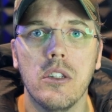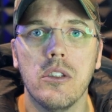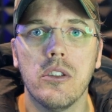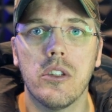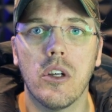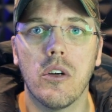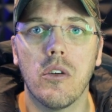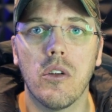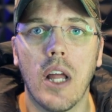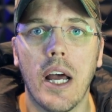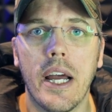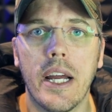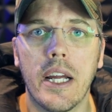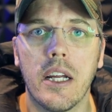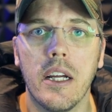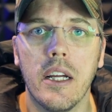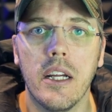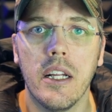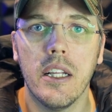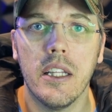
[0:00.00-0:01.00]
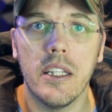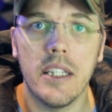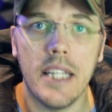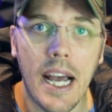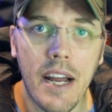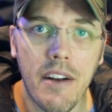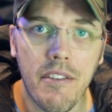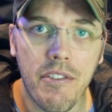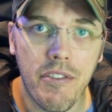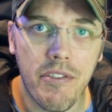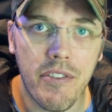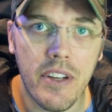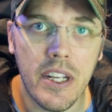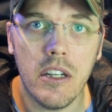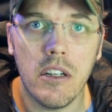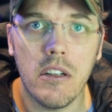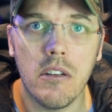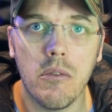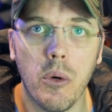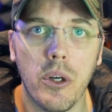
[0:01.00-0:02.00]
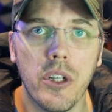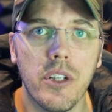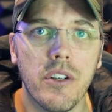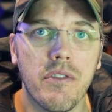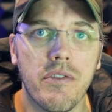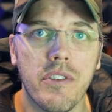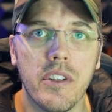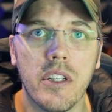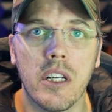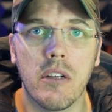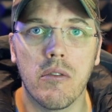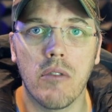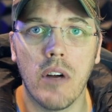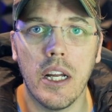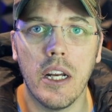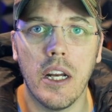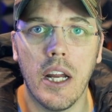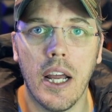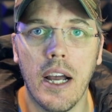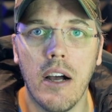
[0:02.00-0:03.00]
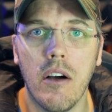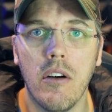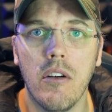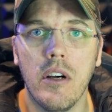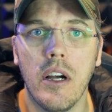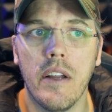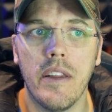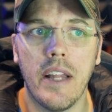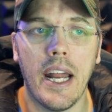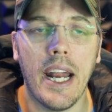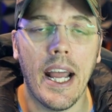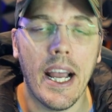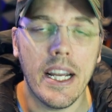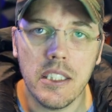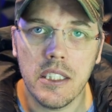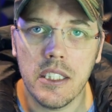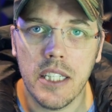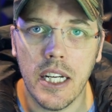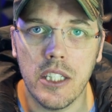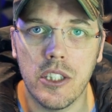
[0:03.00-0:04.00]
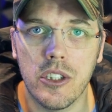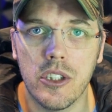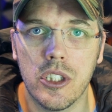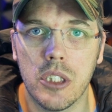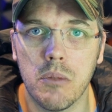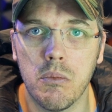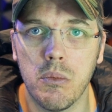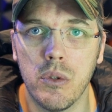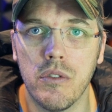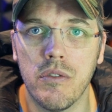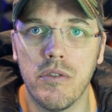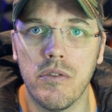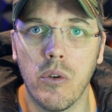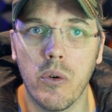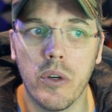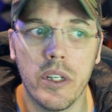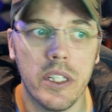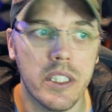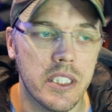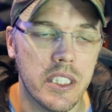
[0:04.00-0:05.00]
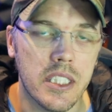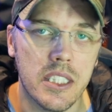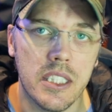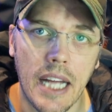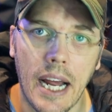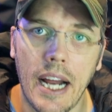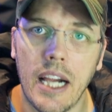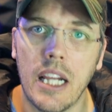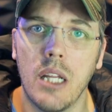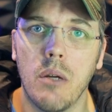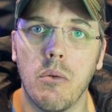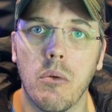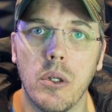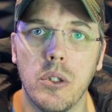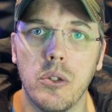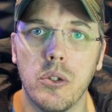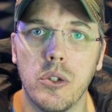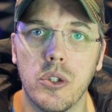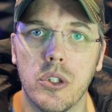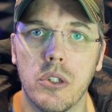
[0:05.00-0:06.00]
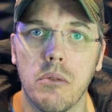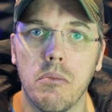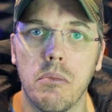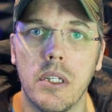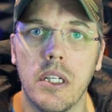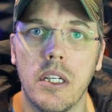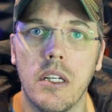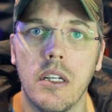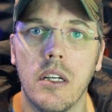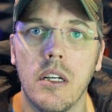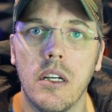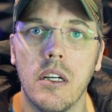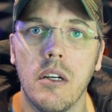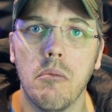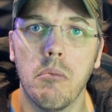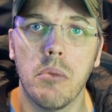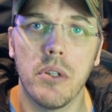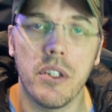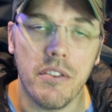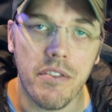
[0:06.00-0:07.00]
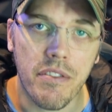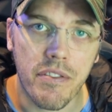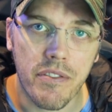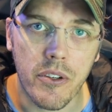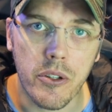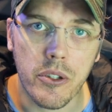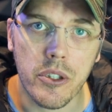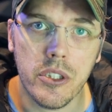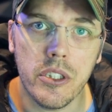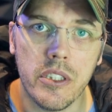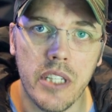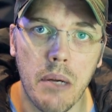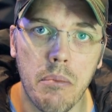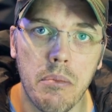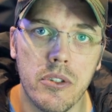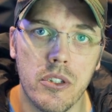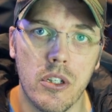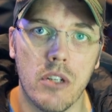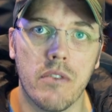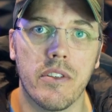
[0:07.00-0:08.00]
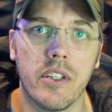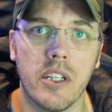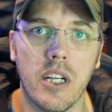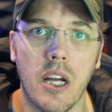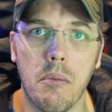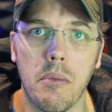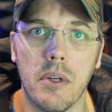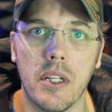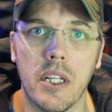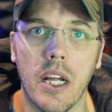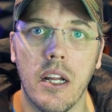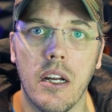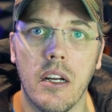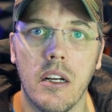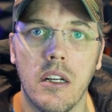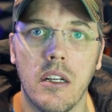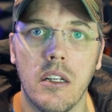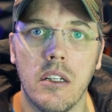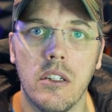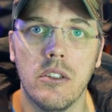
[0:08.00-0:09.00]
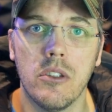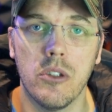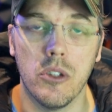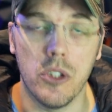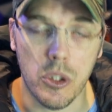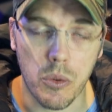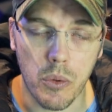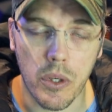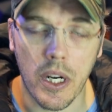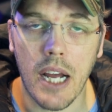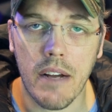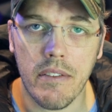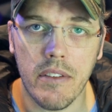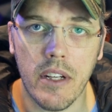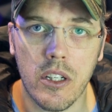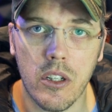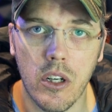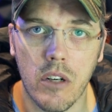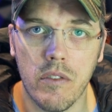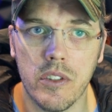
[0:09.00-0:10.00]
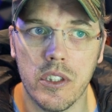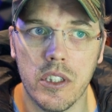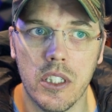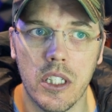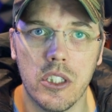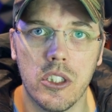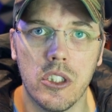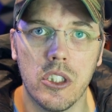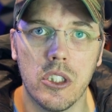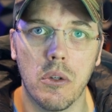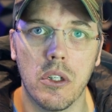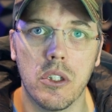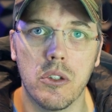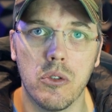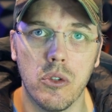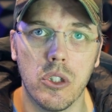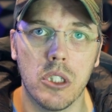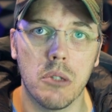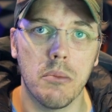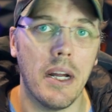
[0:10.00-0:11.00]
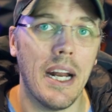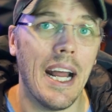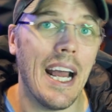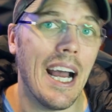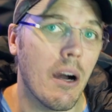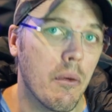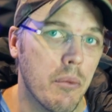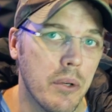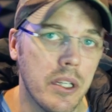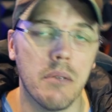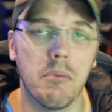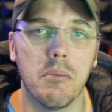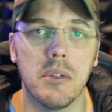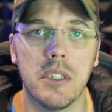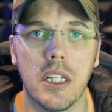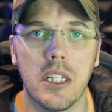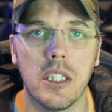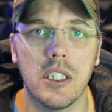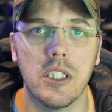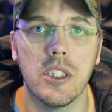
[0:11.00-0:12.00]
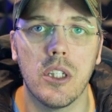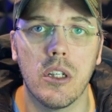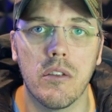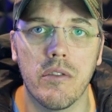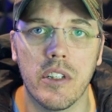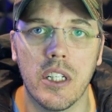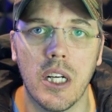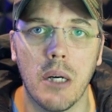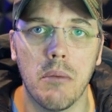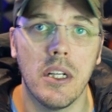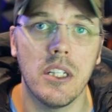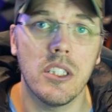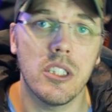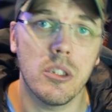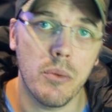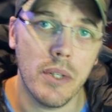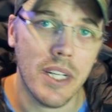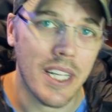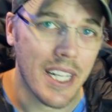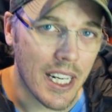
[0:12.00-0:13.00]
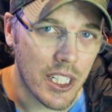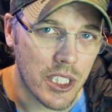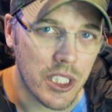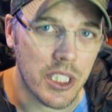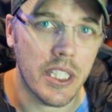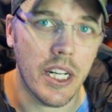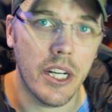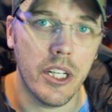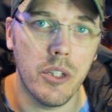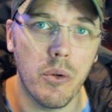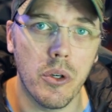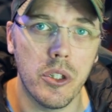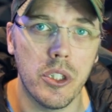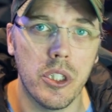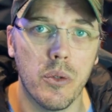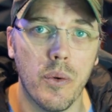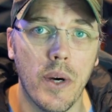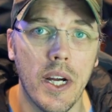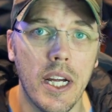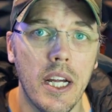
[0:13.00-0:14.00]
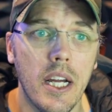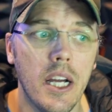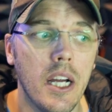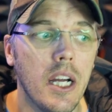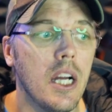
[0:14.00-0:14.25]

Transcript: So like that fear, what you're feeling right now, and that hesitation to move forward is exactly where you should be. But the first step is overcoming that. So do you want to have that conversation? Do you want to talk about how we can potentially overcome that so we can actually get you on your way?